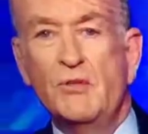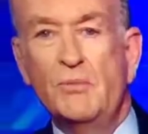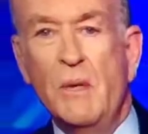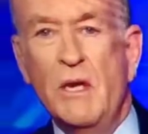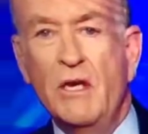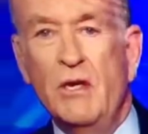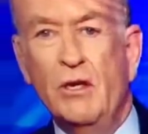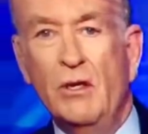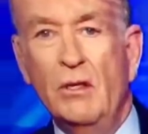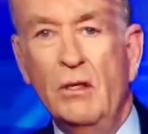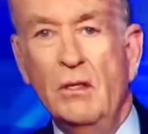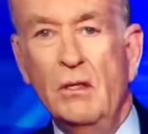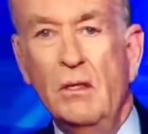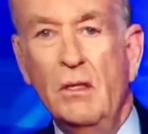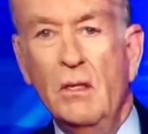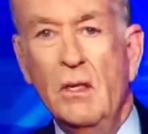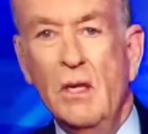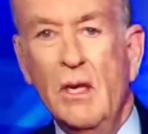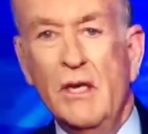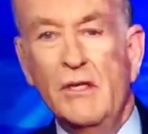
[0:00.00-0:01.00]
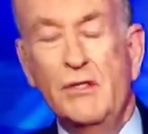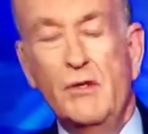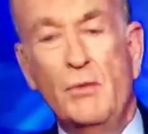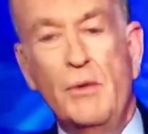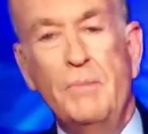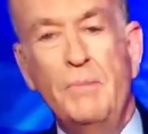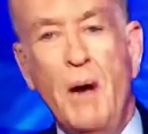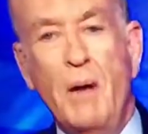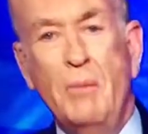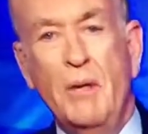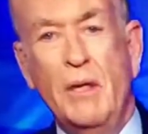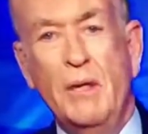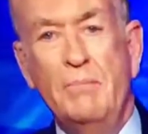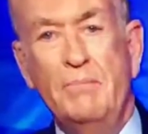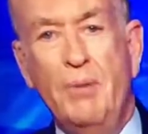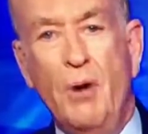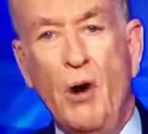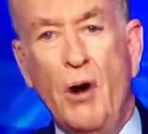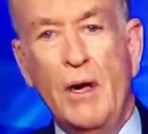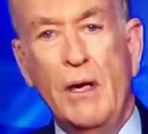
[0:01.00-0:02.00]
Speaker? Is the
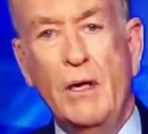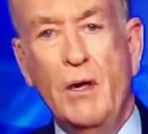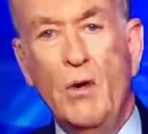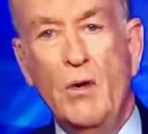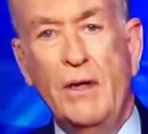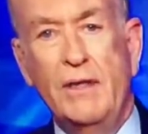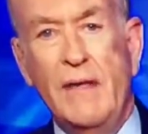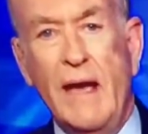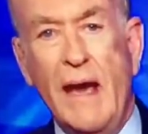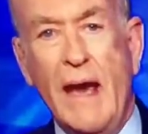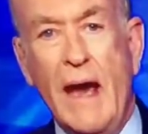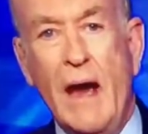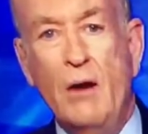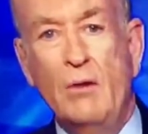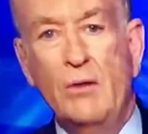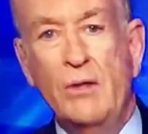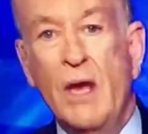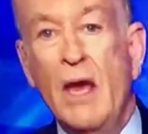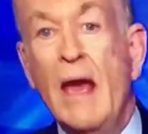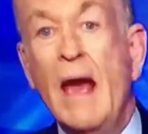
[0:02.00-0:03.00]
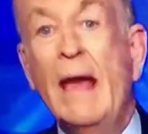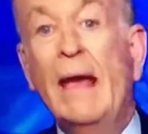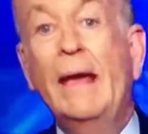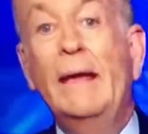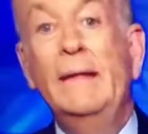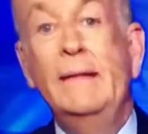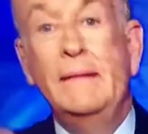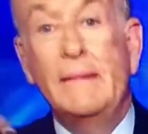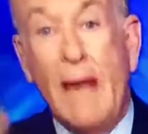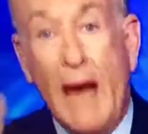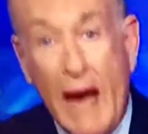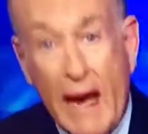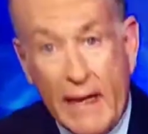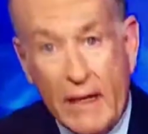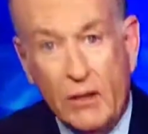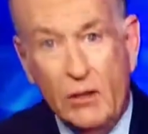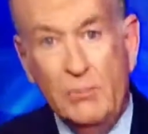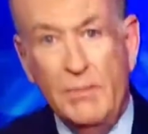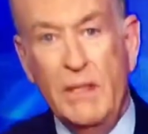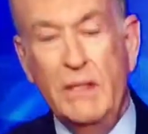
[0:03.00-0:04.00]
Republican Party going to out
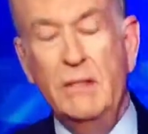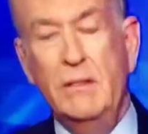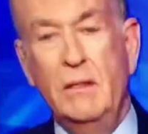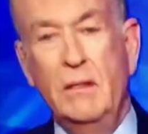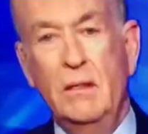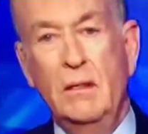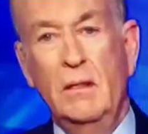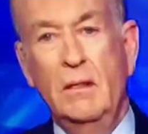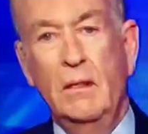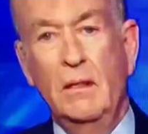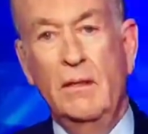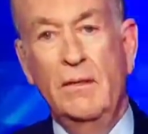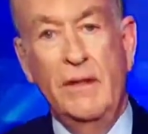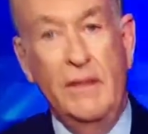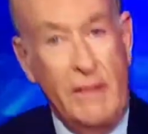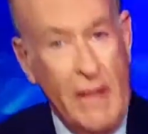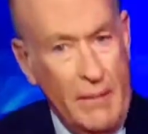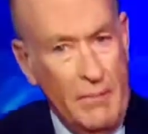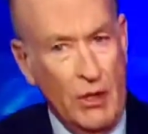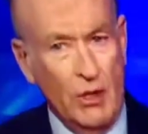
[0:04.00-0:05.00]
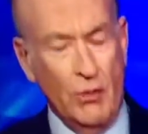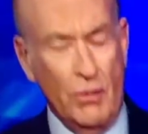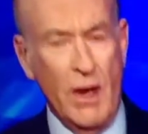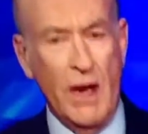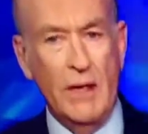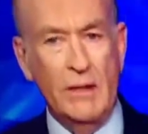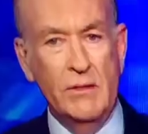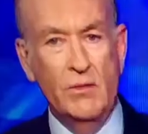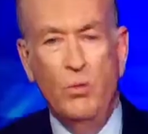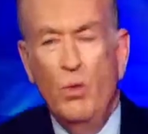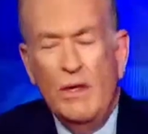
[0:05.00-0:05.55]
entitlement the Democrats?